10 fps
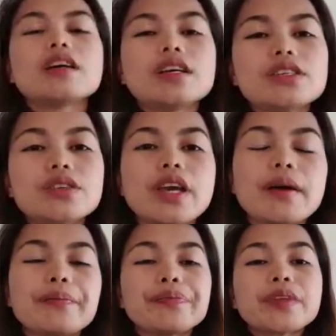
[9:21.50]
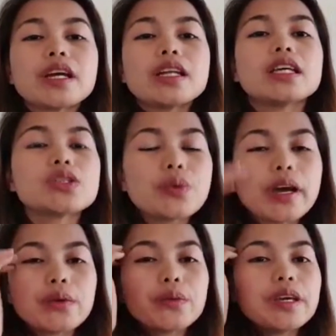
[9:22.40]
So that's
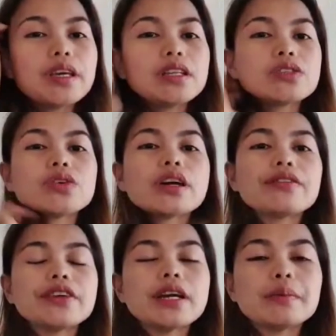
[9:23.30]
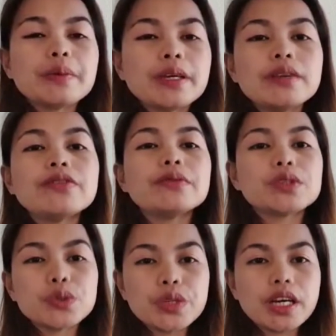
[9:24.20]
why we took a VIP,
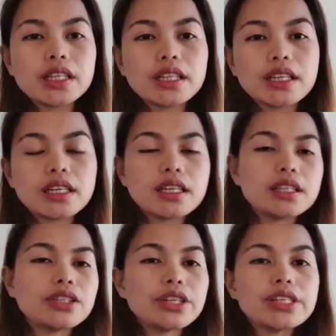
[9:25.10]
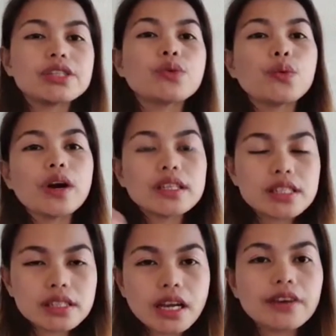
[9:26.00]
so that there is one
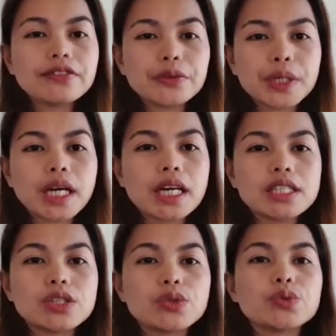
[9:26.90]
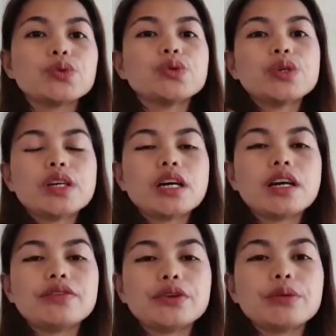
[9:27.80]
staff for us to
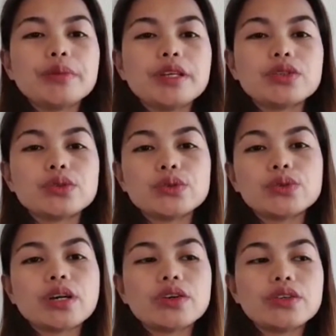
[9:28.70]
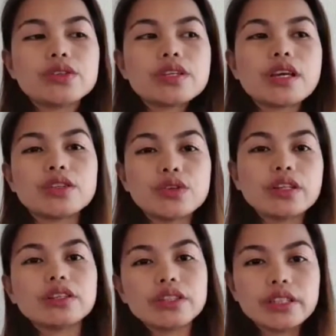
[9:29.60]
for me to, how do you say, to
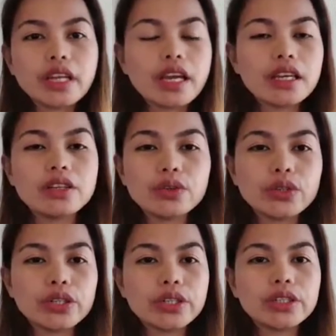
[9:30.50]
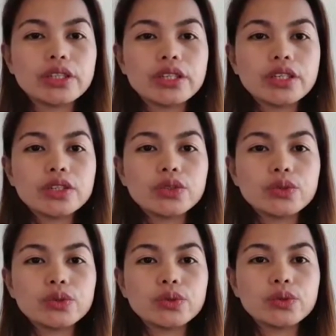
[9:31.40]
entertain, or
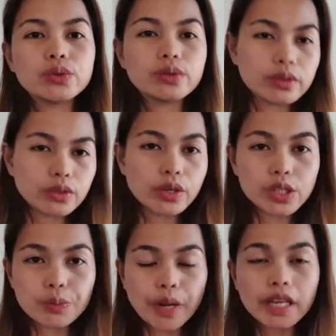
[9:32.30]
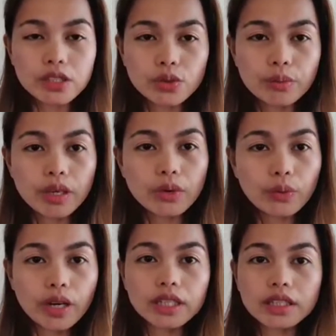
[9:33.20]
to explain to me
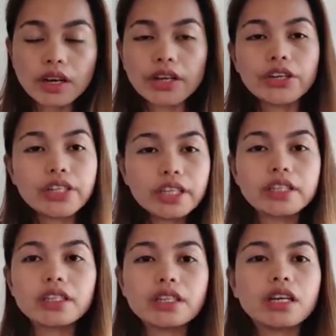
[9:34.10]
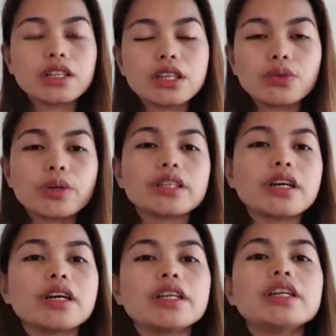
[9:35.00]
what are needed, and then what
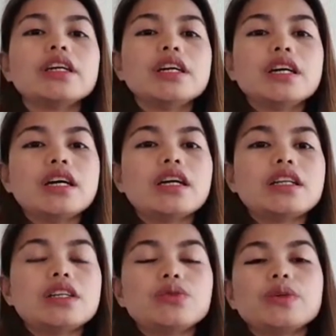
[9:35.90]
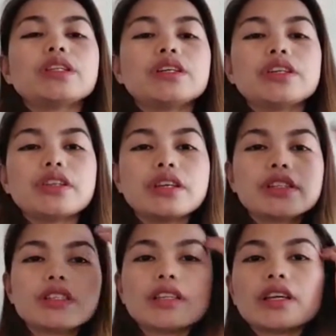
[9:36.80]
are the
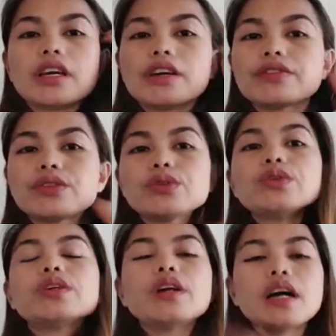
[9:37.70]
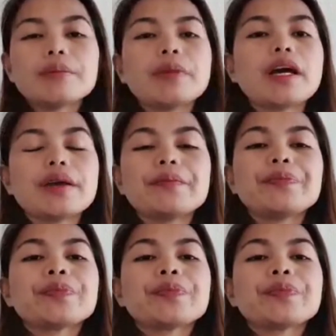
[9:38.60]
things that I have to apply.